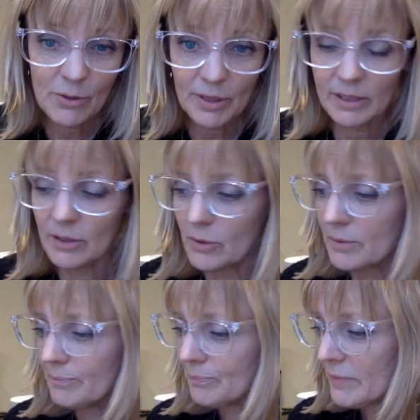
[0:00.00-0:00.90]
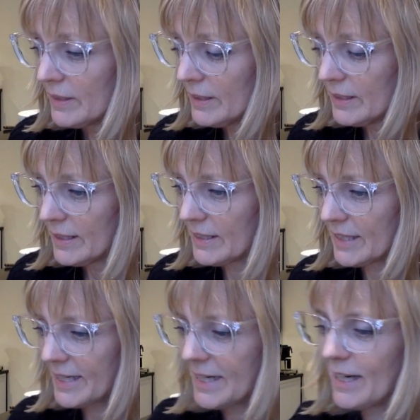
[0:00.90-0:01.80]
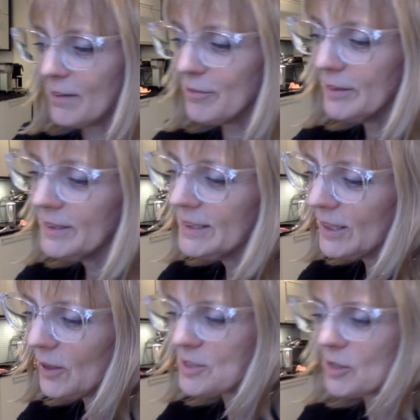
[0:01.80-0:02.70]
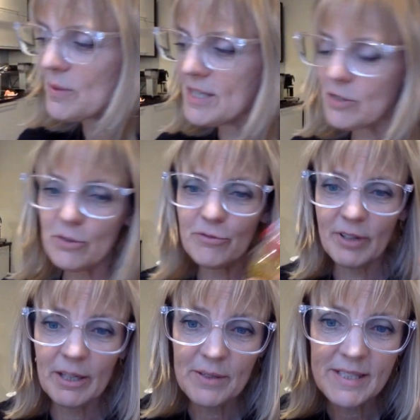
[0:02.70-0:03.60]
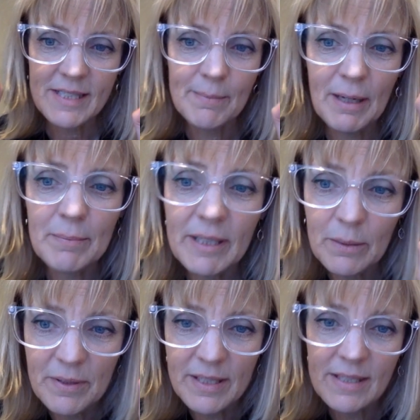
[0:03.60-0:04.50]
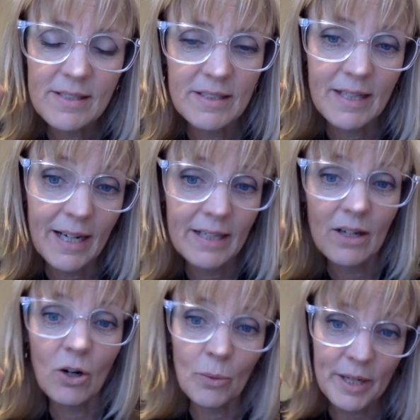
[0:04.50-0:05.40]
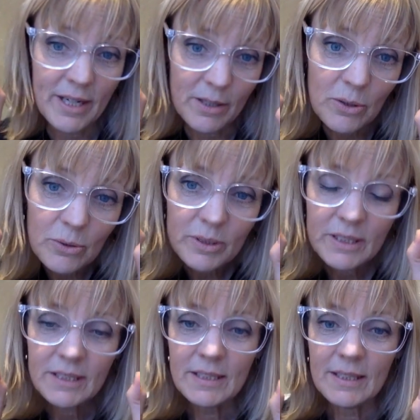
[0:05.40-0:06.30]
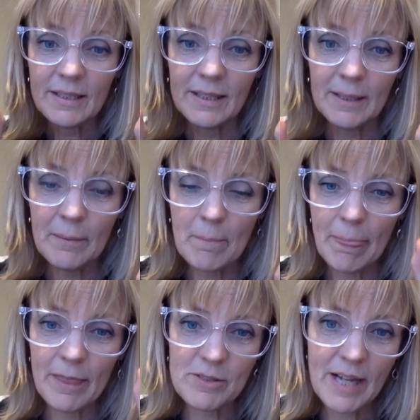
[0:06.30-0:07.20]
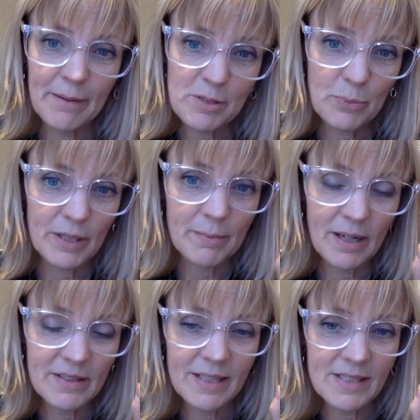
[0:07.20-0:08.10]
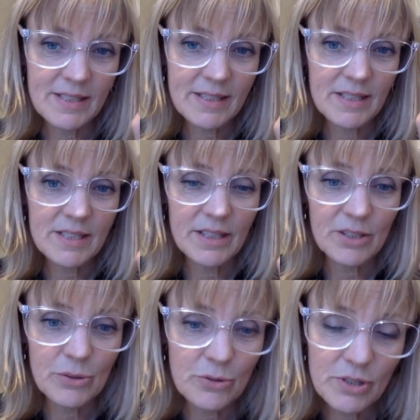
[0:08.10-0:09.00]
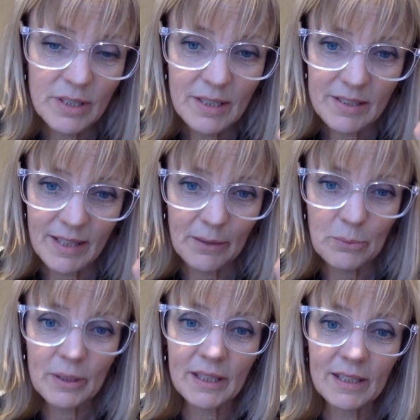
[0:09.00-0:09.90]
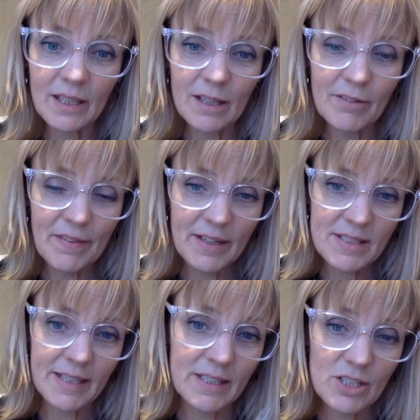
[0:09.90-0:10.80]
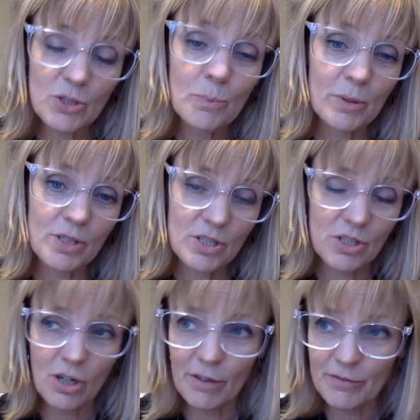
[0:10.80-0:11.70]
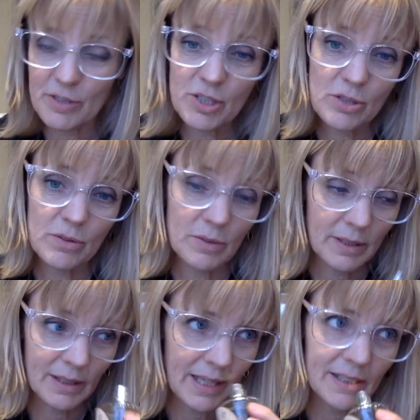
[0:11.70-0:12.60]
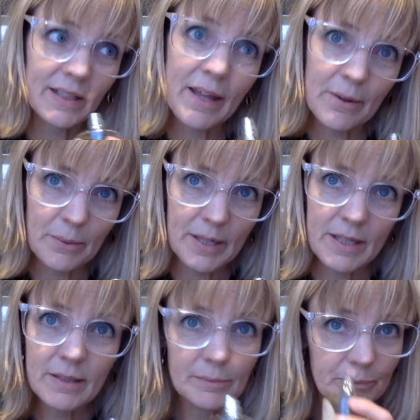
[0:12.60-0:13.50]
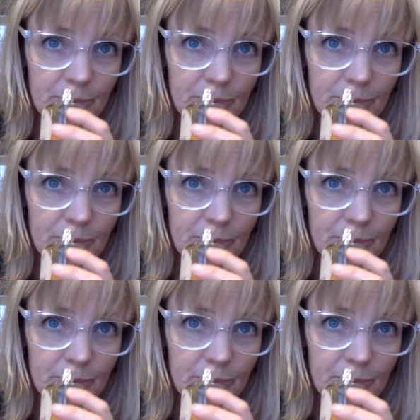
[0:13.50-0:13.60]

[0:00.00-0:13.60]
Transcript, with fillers: eau de cologne. And then I have also these two fragrances. I might begin with these that I already own. Um, there's Iris Prima that is discontinued that I really love. I think it's like a super soft, like leathery.